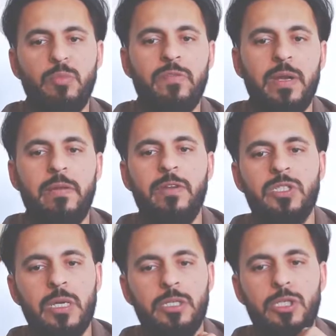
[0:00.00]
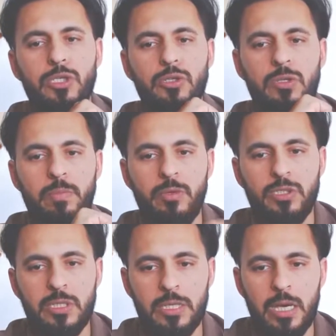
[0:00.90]
moving average, continued to
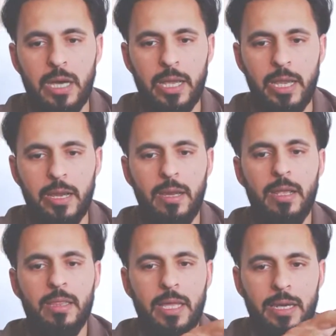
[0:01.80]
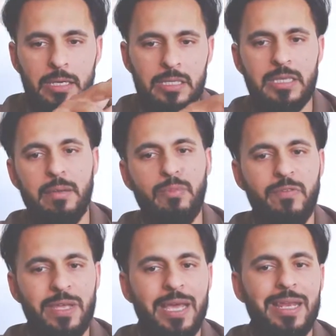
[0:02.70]
push it higher. Then in December,
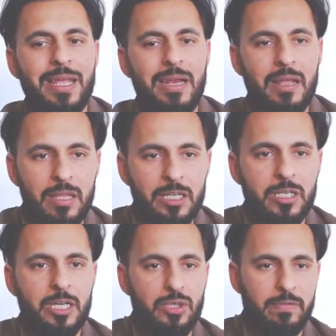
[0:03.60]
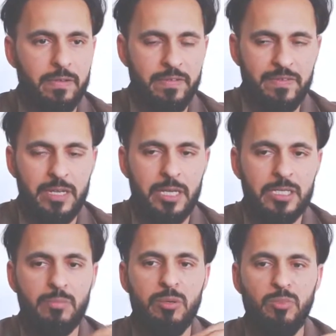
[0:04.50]
we had another touch of a 50-day
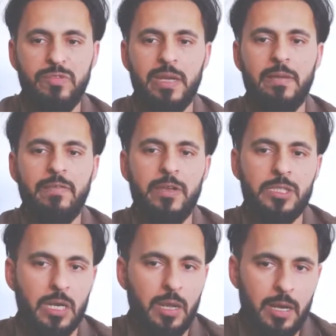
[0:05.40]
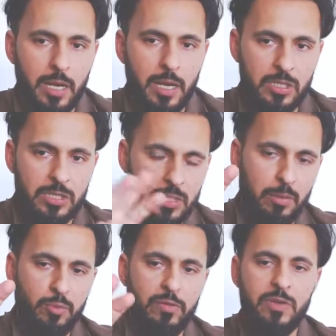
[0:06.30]
simple moving average. Now we're
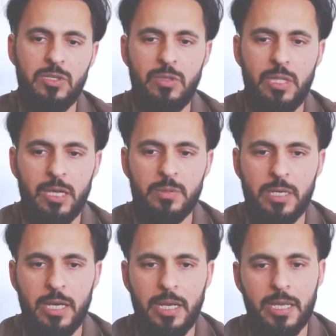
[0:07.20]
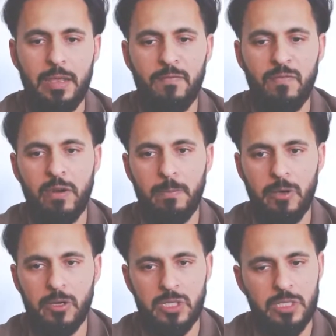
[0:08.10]
still moving to the upside. Again, very
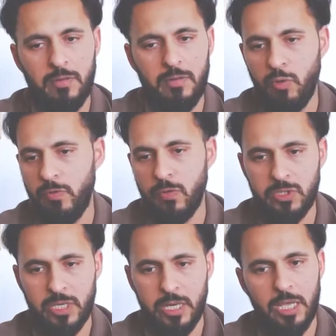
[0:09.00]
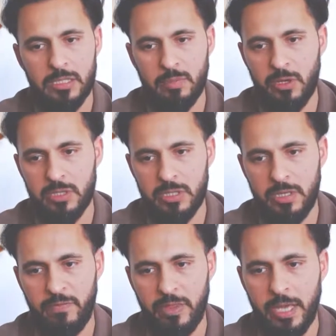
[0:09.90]
positive. Overall trend is
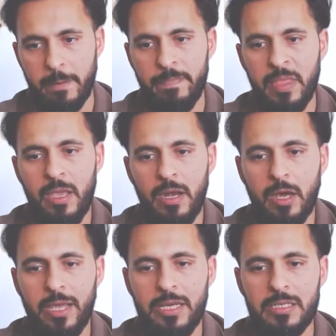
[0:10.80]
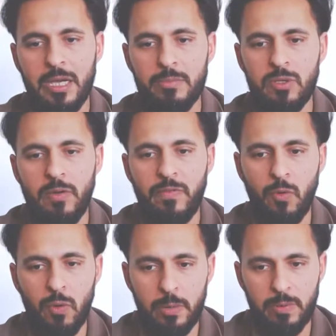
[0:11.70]
positive for that. Now, in terms of
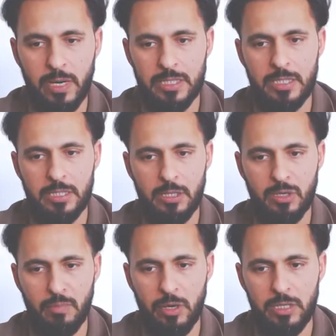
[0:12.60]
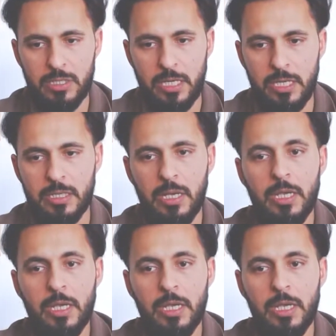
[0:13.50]
oil prices in commodities,